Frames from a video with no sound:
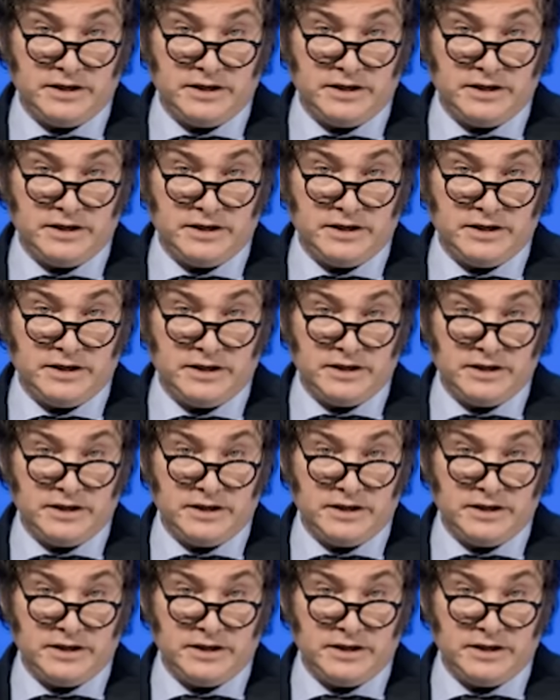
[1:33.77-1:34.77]

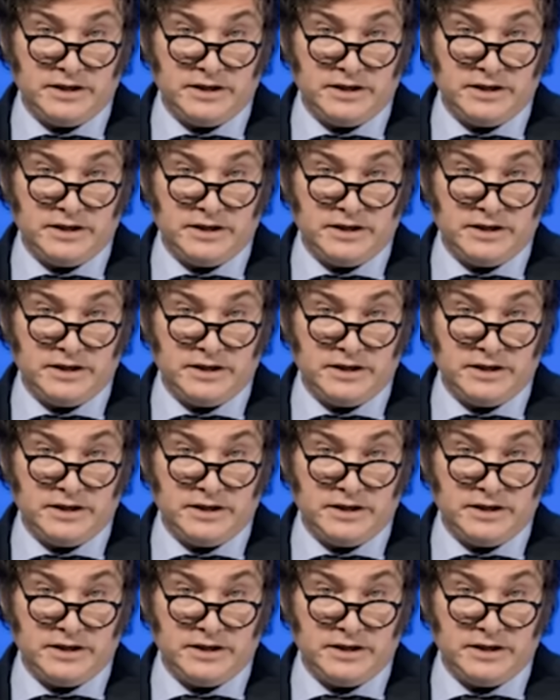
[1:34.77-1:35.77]

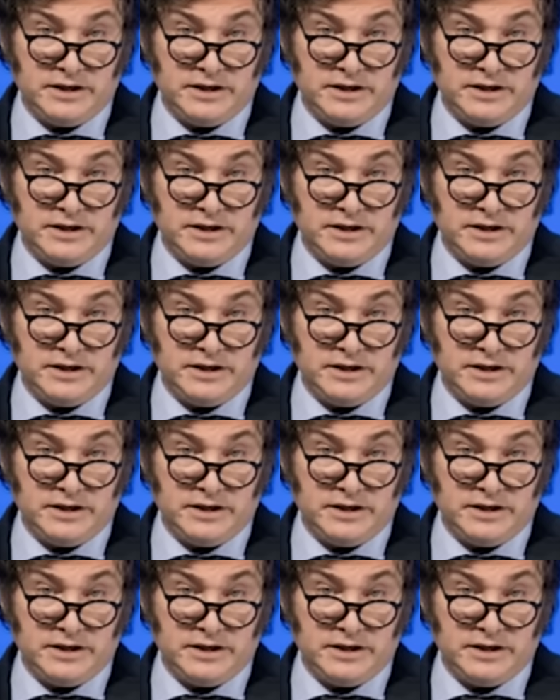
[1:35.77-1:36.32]
No words are spoken by the person on screen.